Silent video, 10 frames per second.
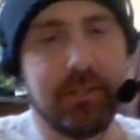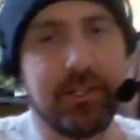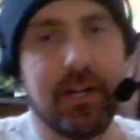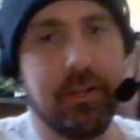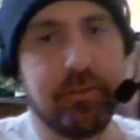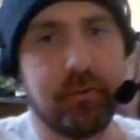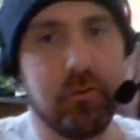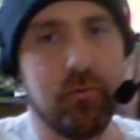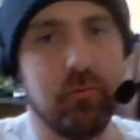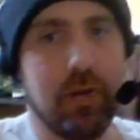It's not a
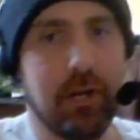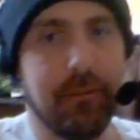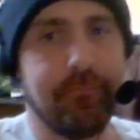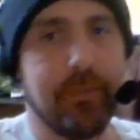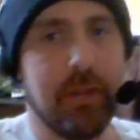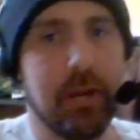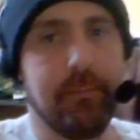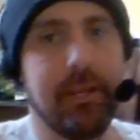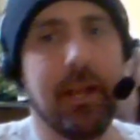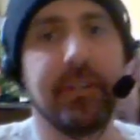true
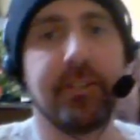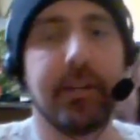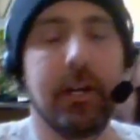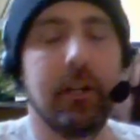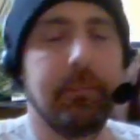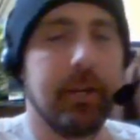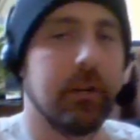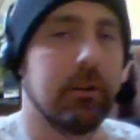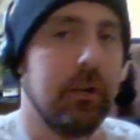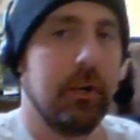IPA style
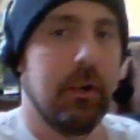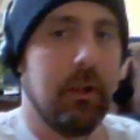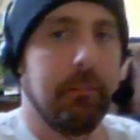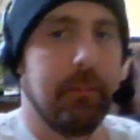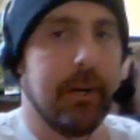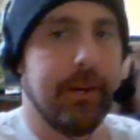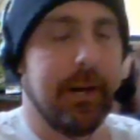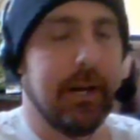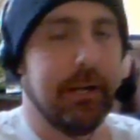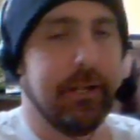beer, but
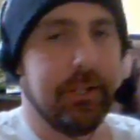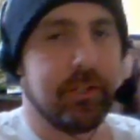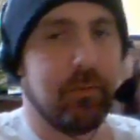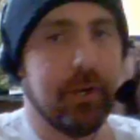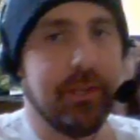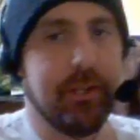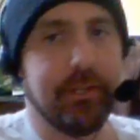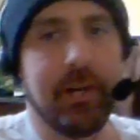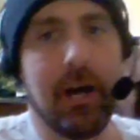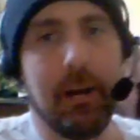it's one of the
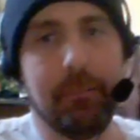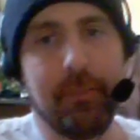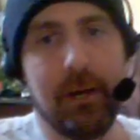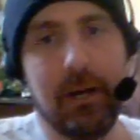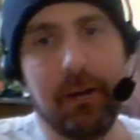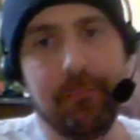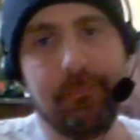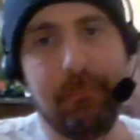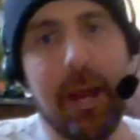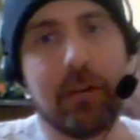top
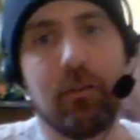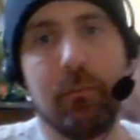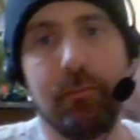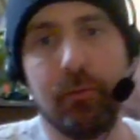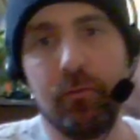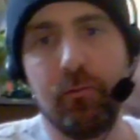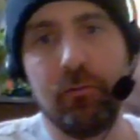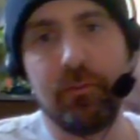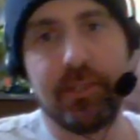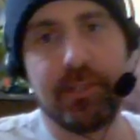macro
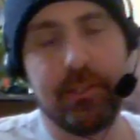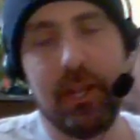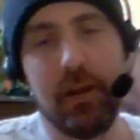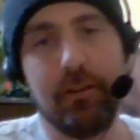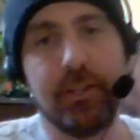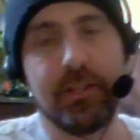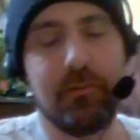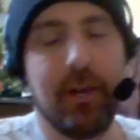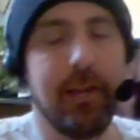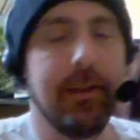brews down this
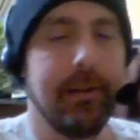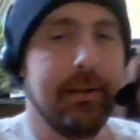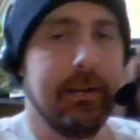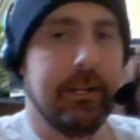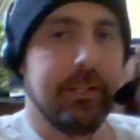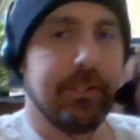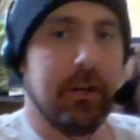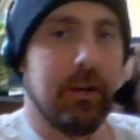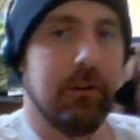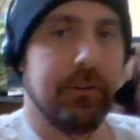way.
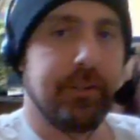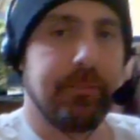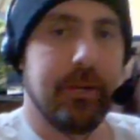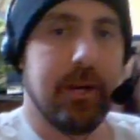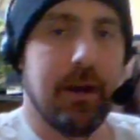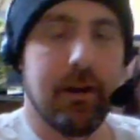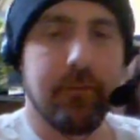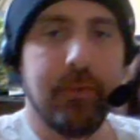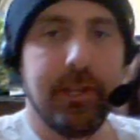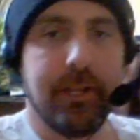So it's been a
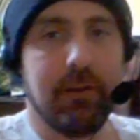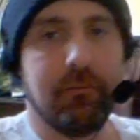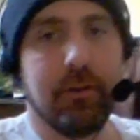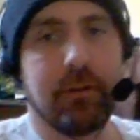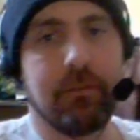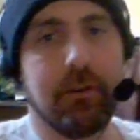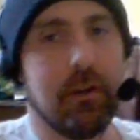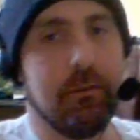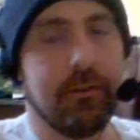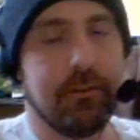hard week at work. We're
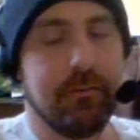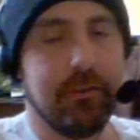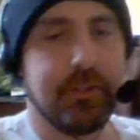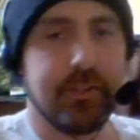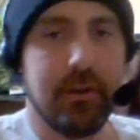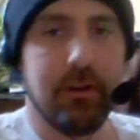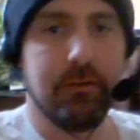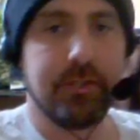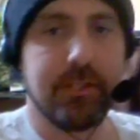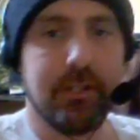going through the
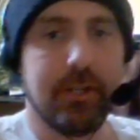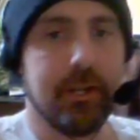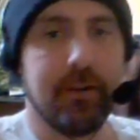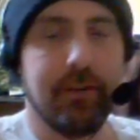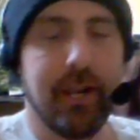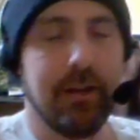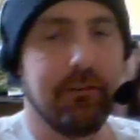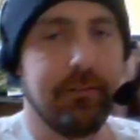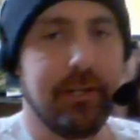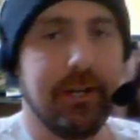snow, slugging around.